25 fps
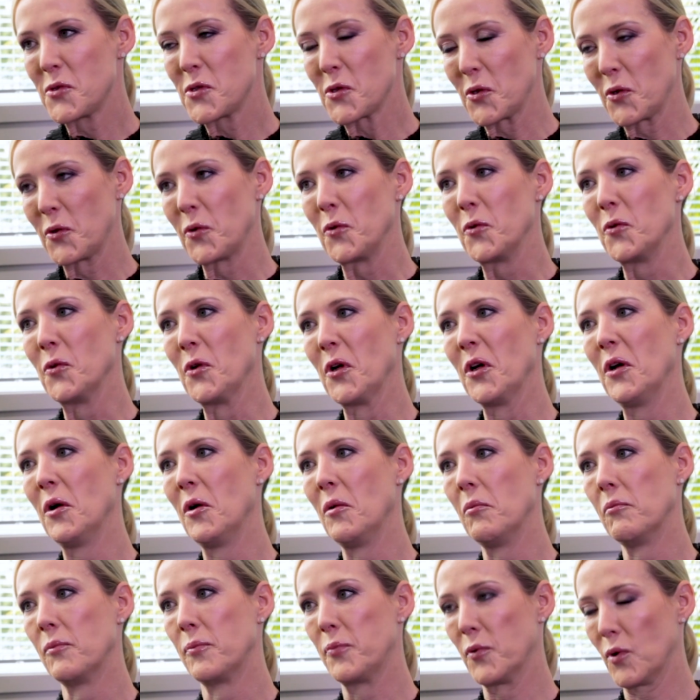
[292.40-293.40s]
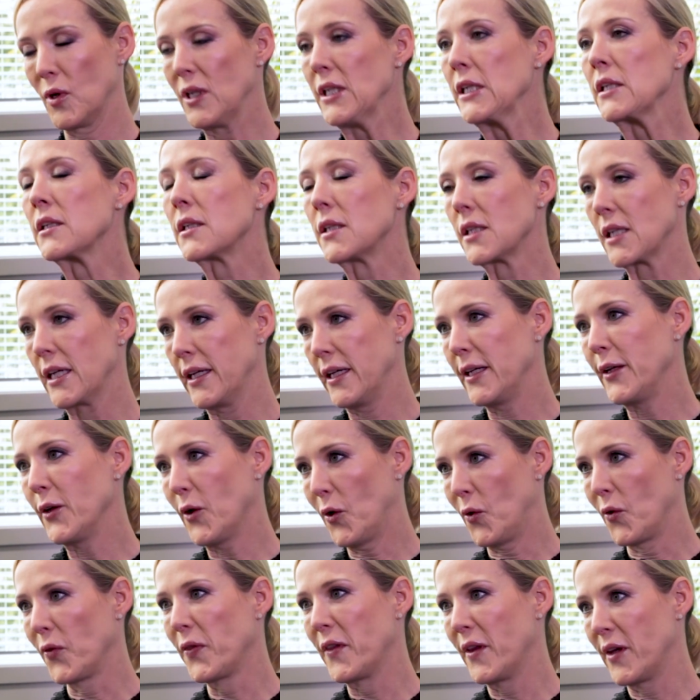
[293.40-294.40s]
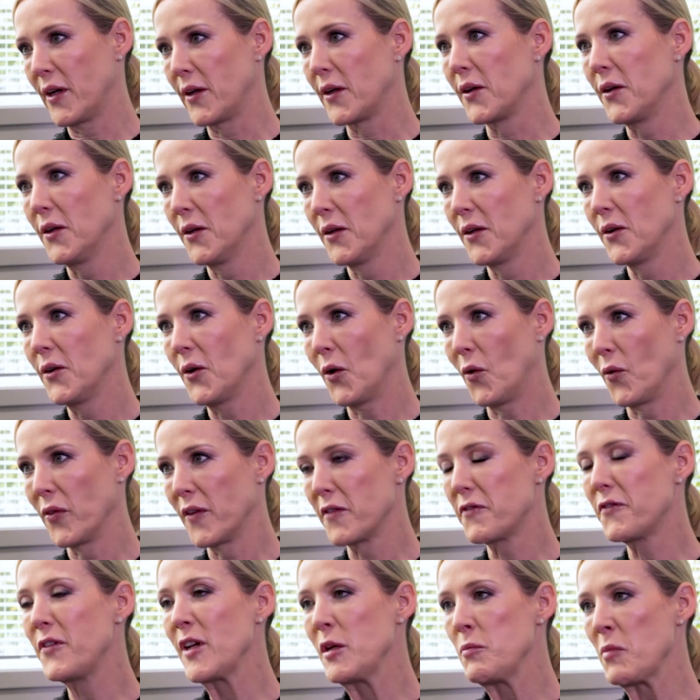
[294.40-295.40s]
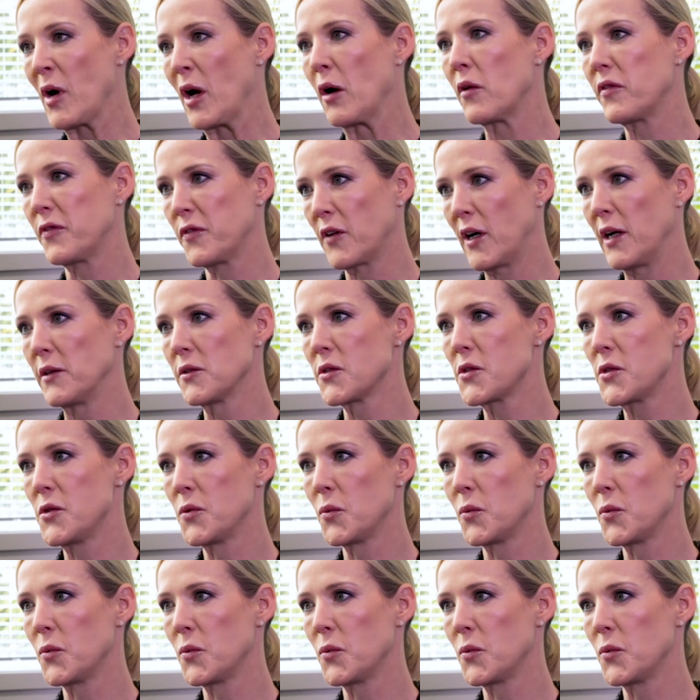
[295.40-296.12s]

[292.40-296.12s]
do brilliantly on the female front.